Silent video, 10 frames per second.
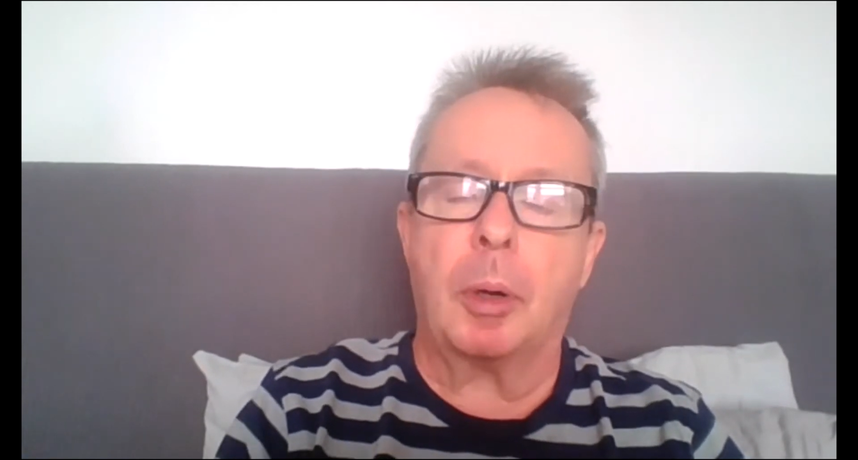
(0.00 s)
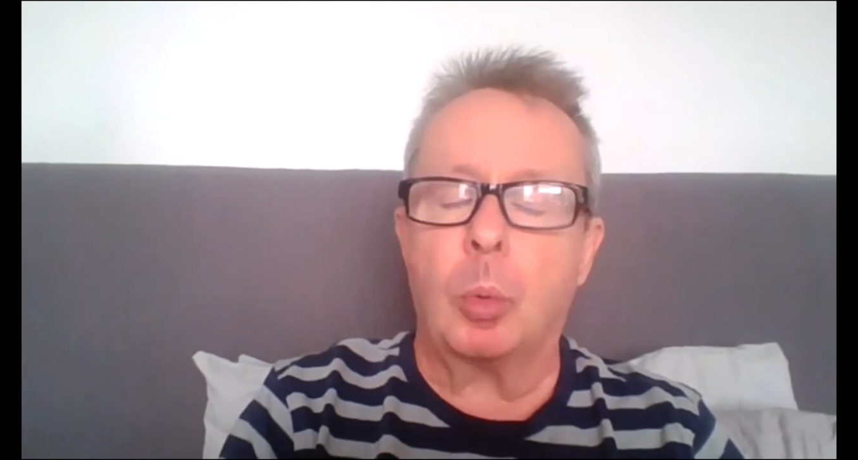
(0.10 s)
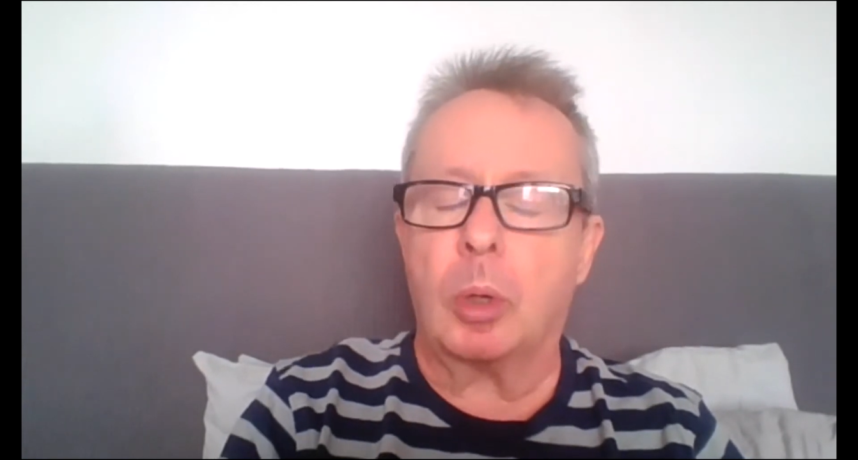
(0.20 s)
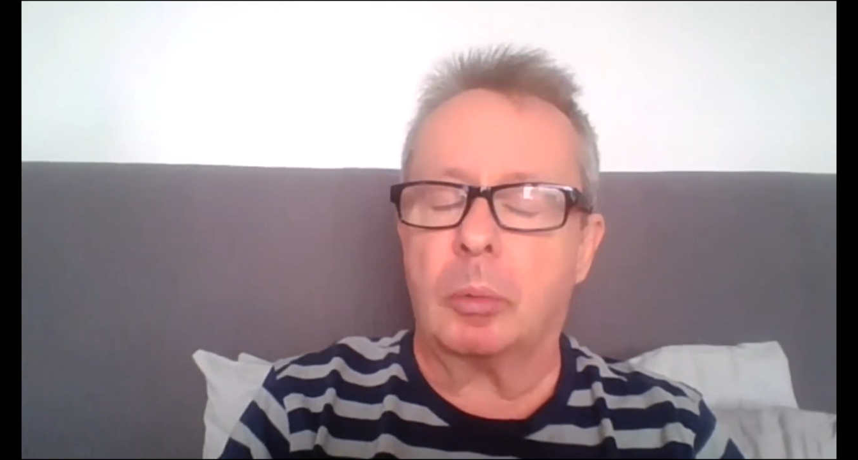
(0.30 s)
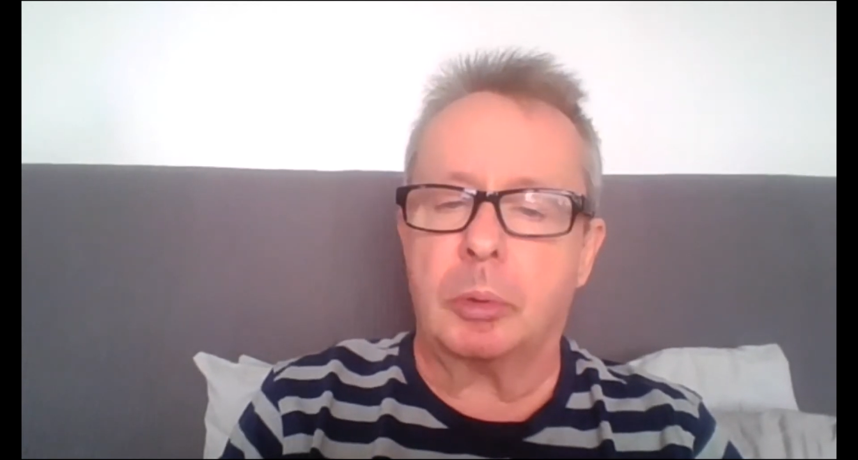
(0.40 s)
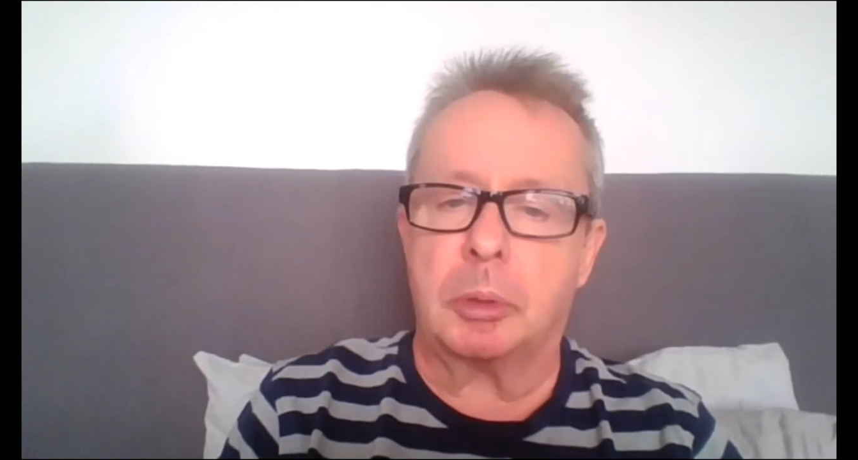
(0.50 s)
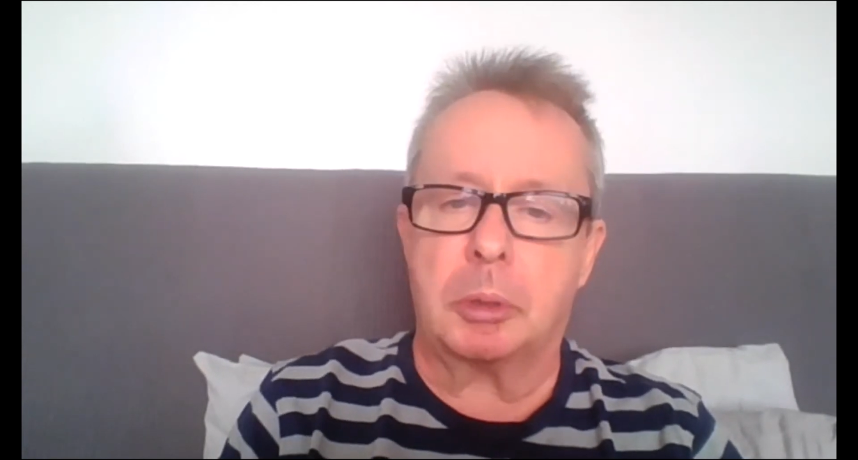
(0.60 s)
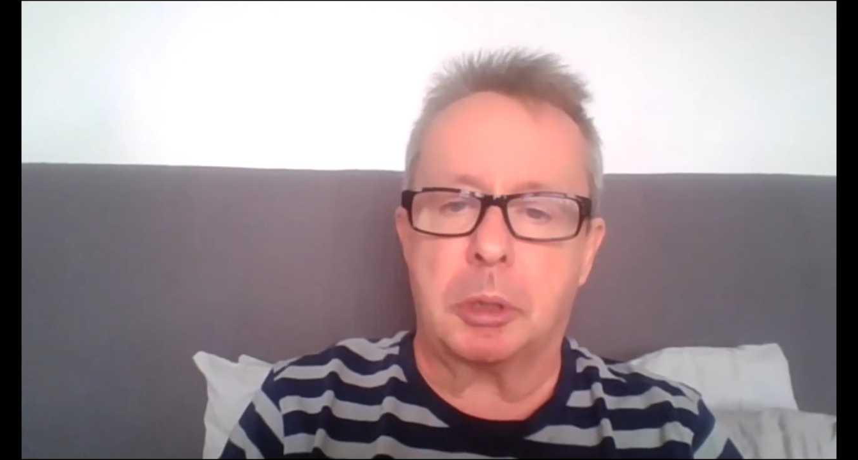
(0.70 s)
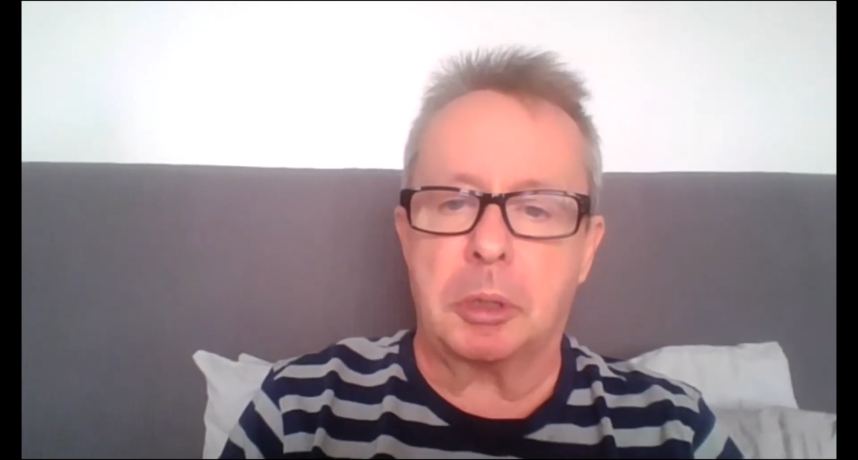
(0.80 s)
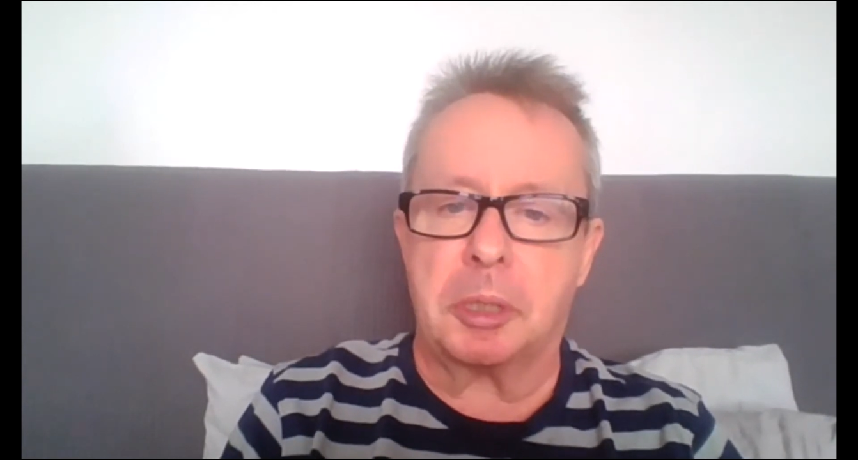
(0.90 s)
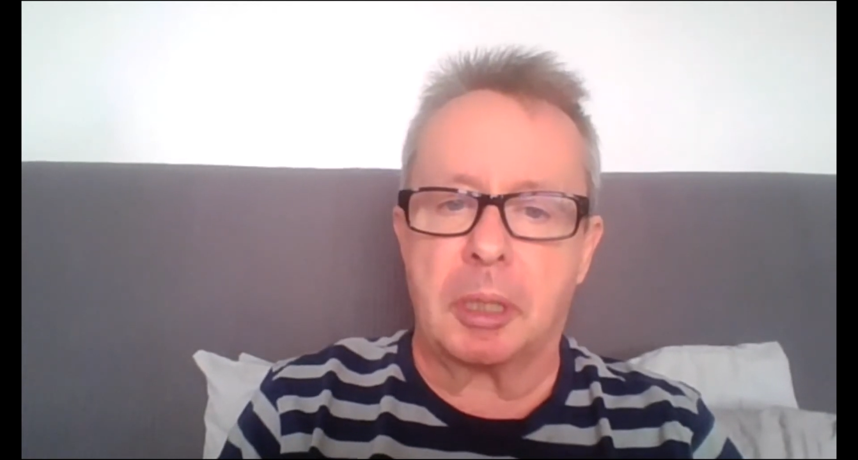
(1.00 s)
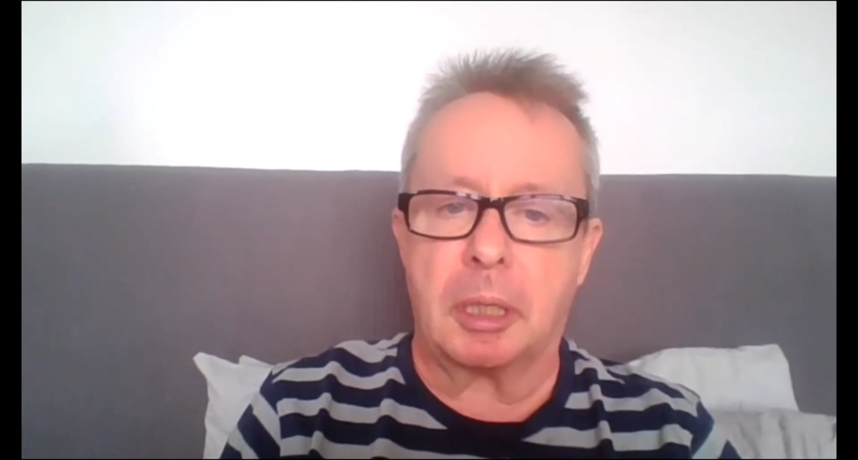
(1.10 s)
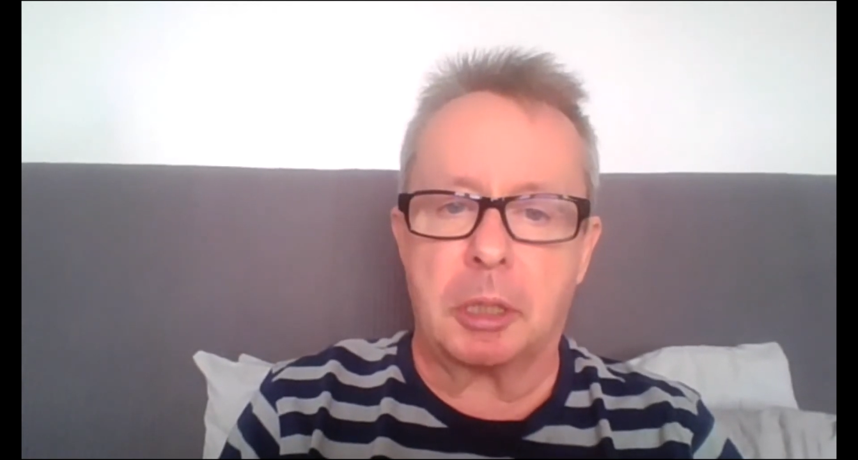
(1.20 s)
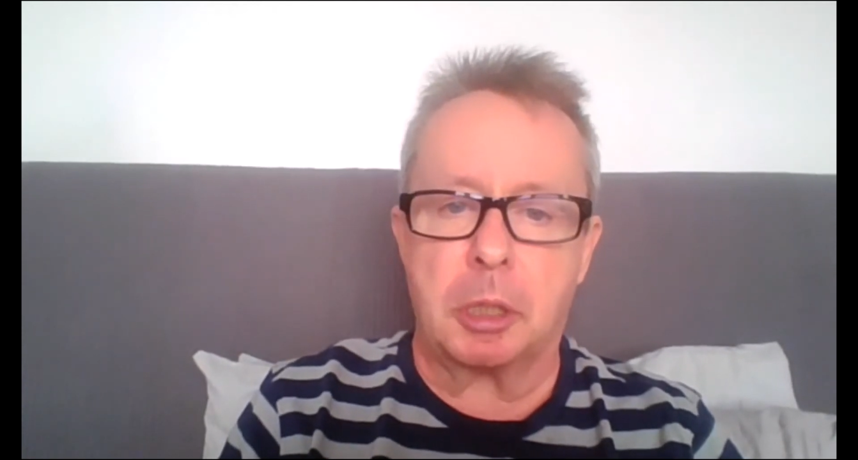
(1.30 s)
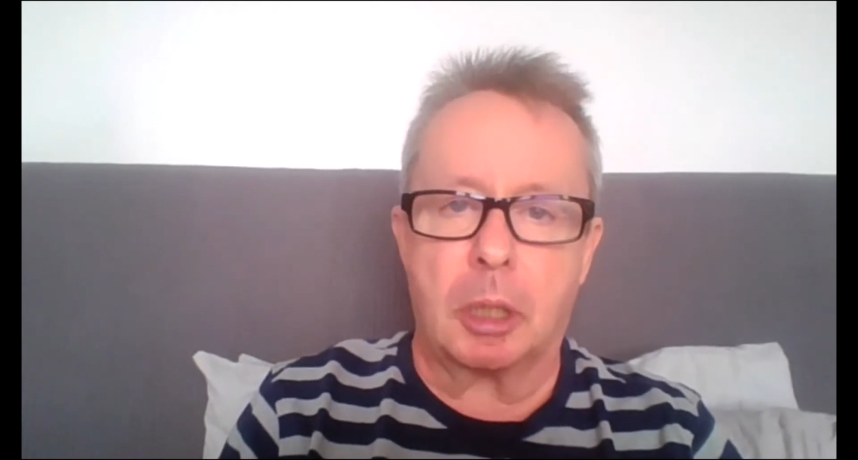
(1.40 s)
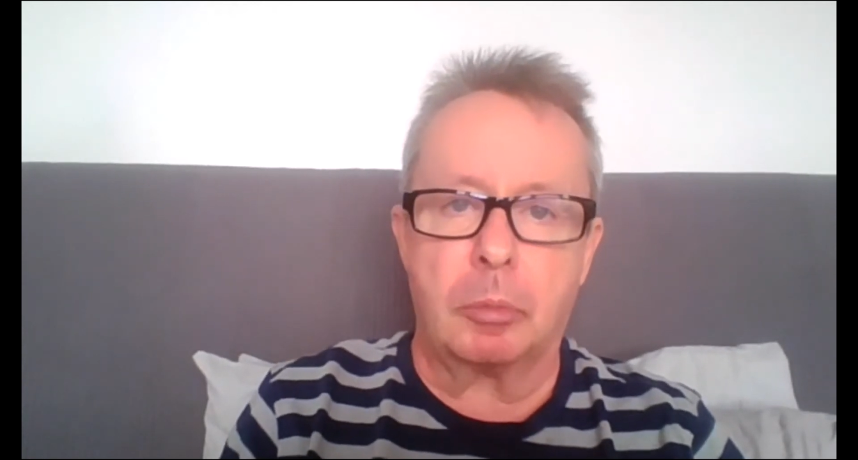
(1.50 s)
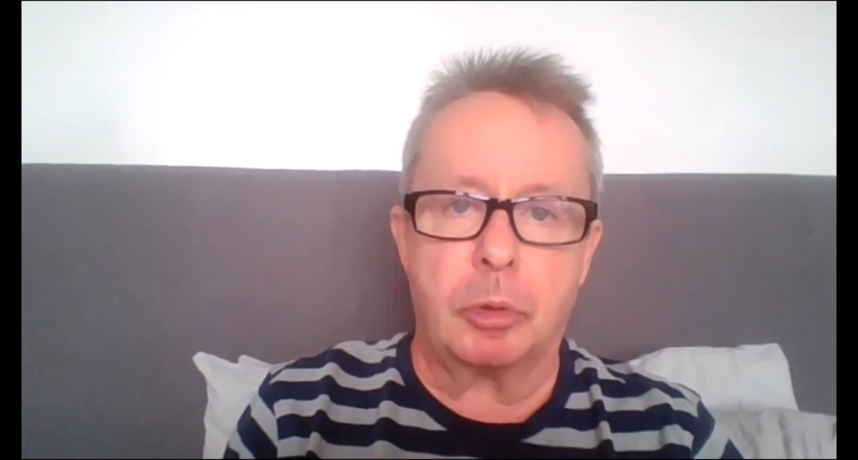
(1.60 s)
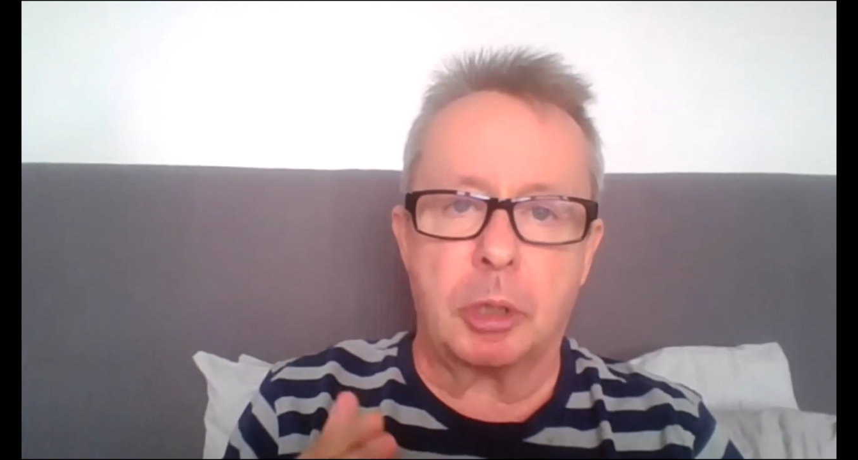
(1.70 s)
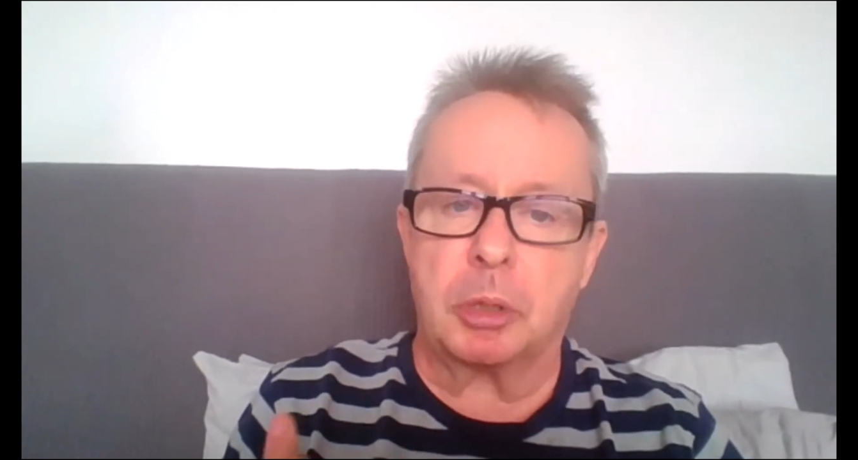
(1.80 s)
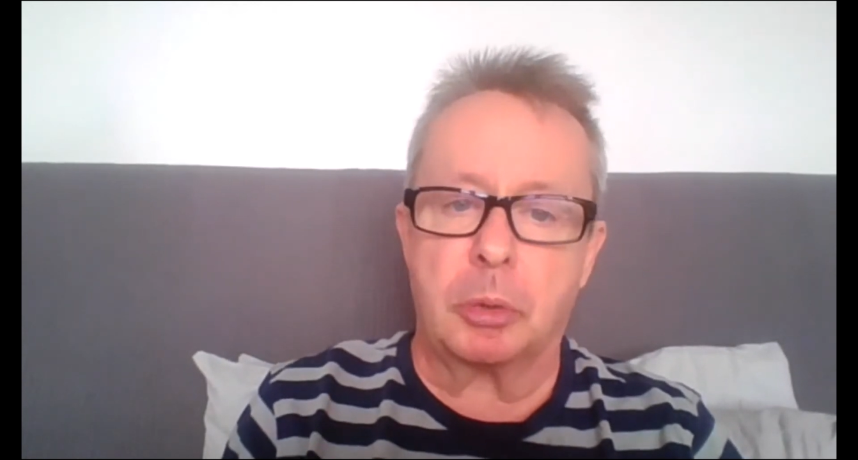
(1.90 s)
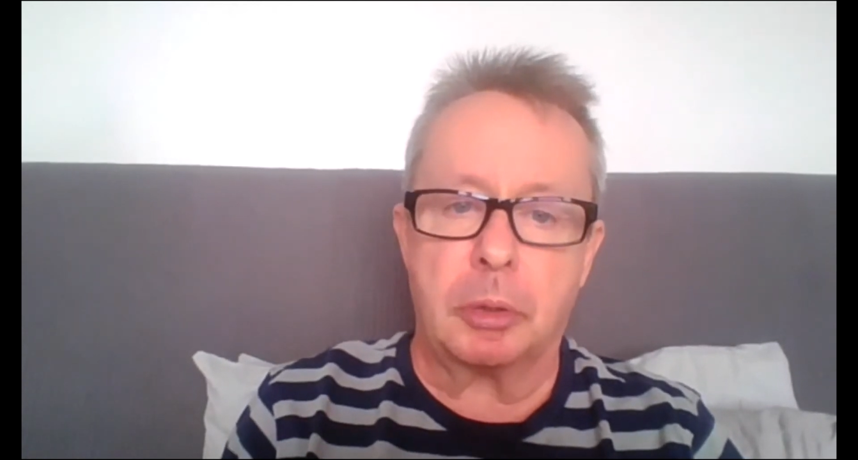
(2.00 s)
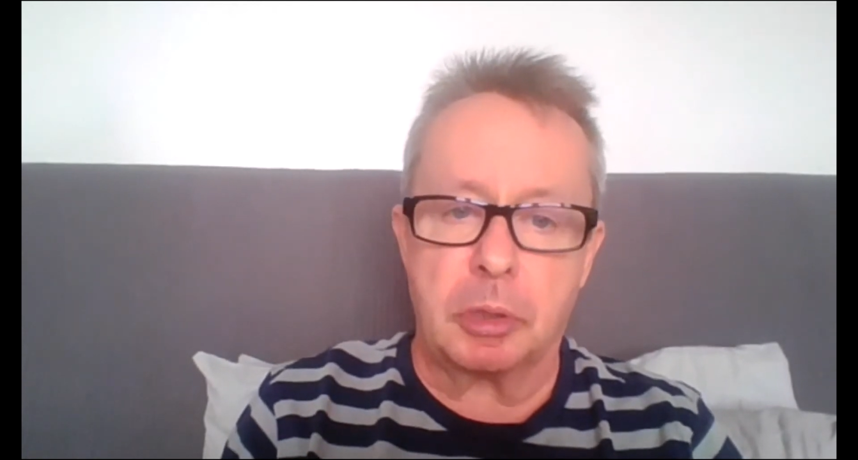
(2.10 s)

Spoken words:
But all I would say to try and reassure